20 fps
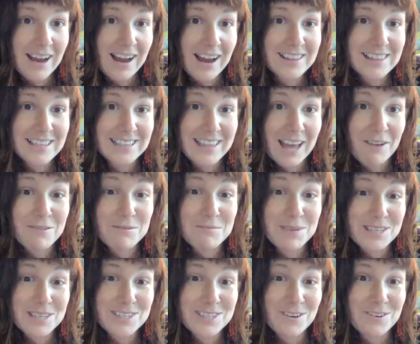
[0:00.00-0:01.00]
I think that would
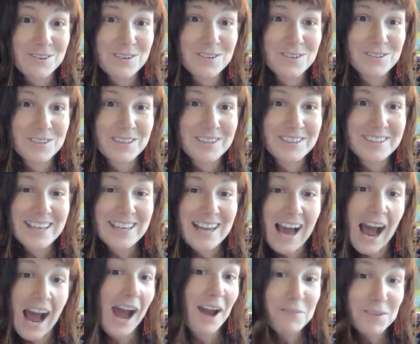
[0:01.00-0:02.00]
be so cool.
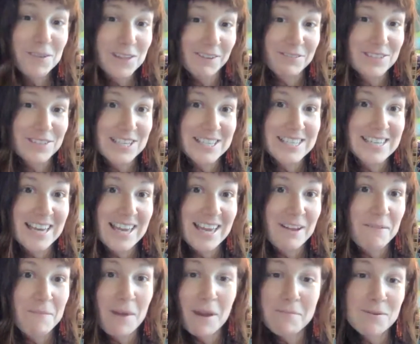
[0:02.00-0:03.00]
I would love to see
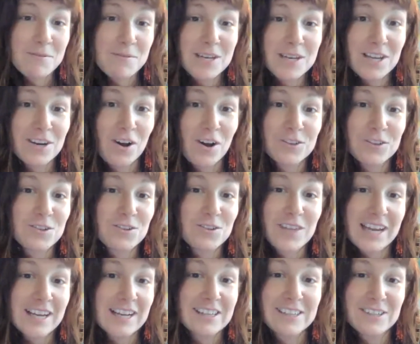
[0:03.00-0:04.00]
it. Maybe we can all do
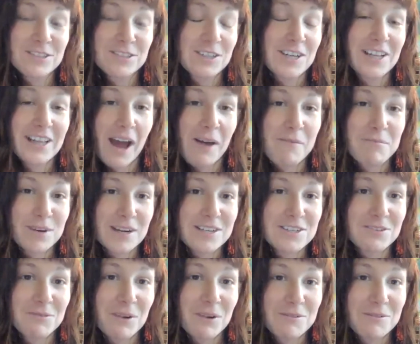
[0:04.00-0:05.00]
like a little
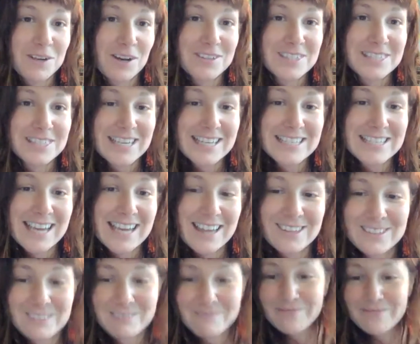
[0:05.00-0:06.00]
collaboration where we all sing it
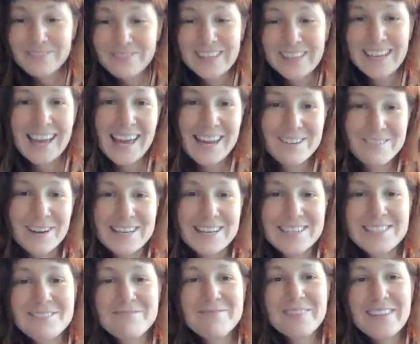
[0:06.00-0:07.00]
together.
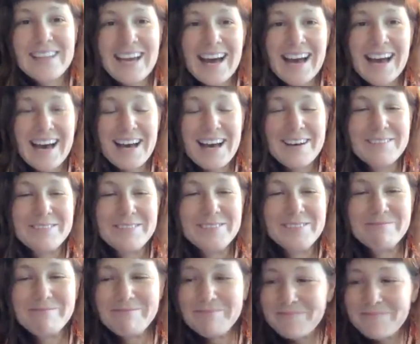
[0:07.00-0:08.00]
Anyways,
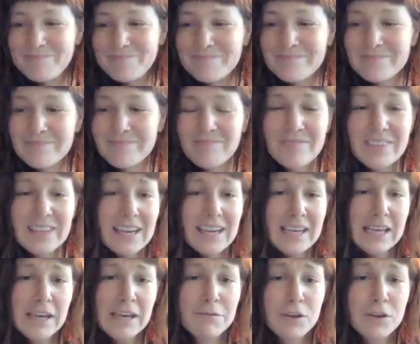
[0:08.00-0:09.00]
um,
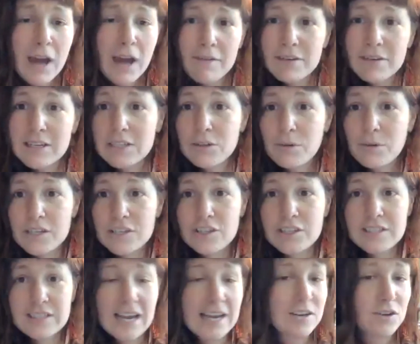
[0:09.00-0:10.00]
if you have any
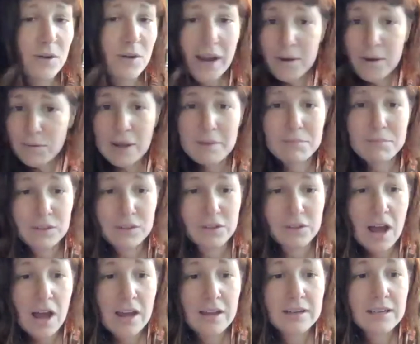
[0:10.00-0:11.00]
questions, I know I rambled a
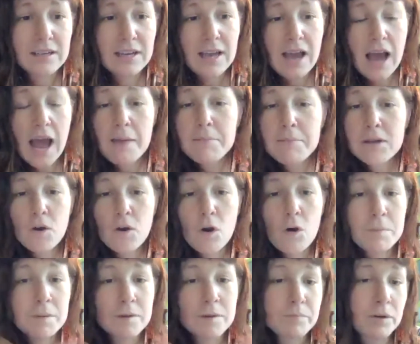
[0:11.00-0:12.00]
lot. I'm an
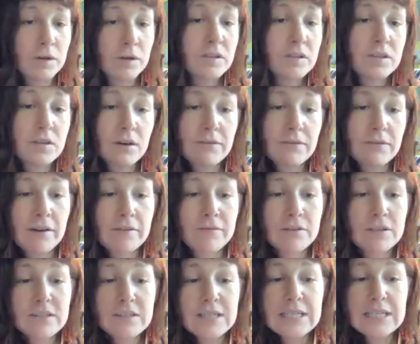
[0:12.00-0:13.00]
open book, so if ever
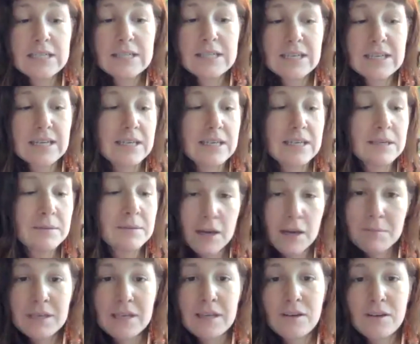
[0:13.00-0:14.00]
you need to email
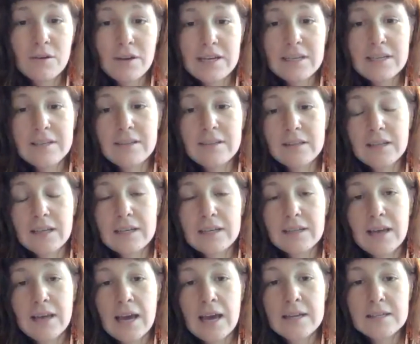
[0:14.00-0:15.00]
me or anything like
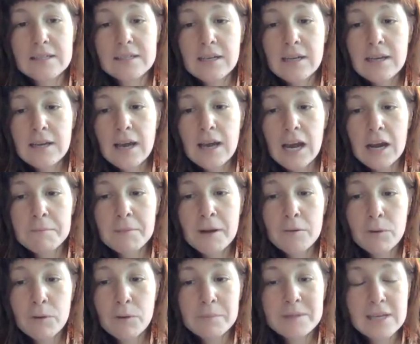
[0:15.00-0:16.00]
that, um, my
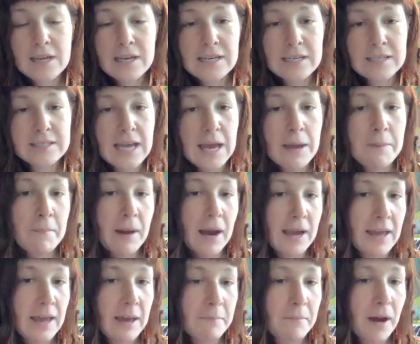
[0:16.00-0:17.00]
website is
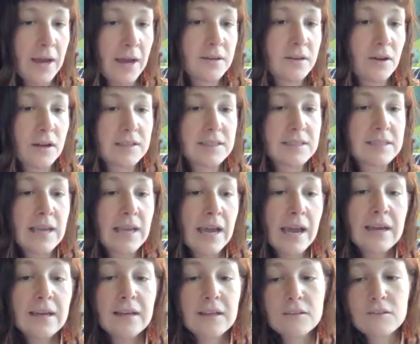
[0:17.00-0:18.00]

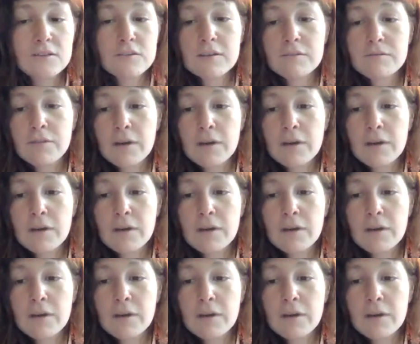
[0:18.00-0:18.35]
mimi.ca, and you can